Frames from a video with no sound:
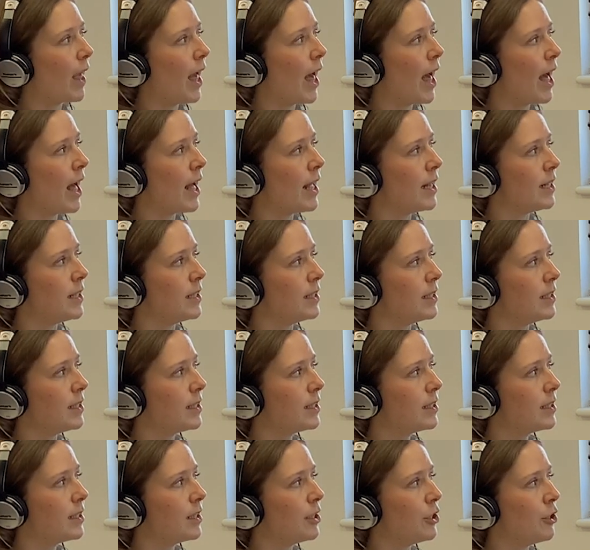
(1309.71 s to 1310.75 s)

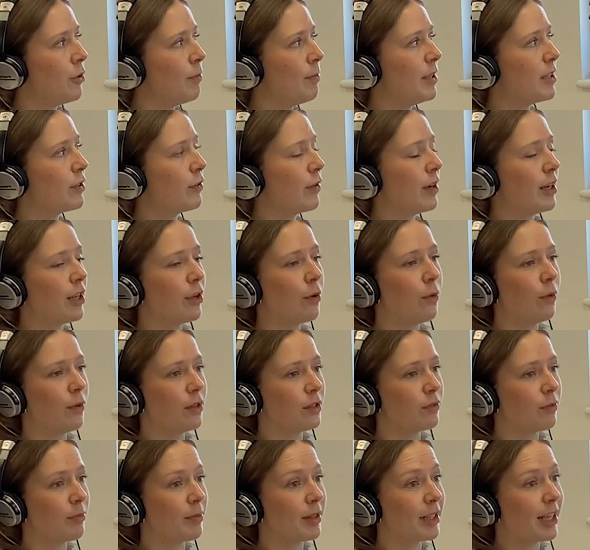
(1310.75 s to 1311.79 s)
and you'd be screening
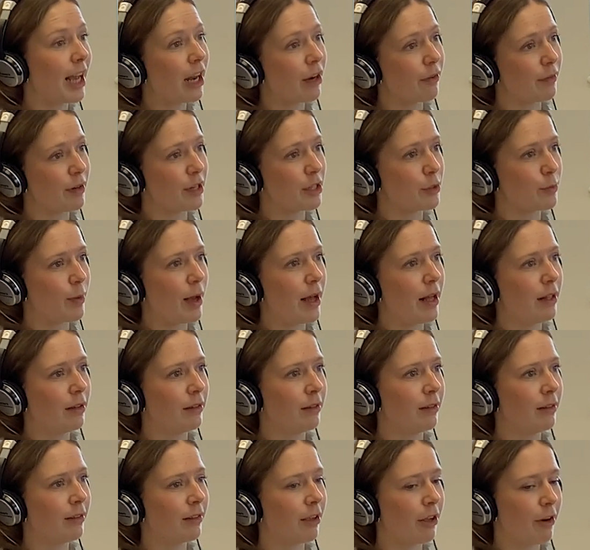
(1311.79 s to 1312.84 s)
callers from the gallery as well,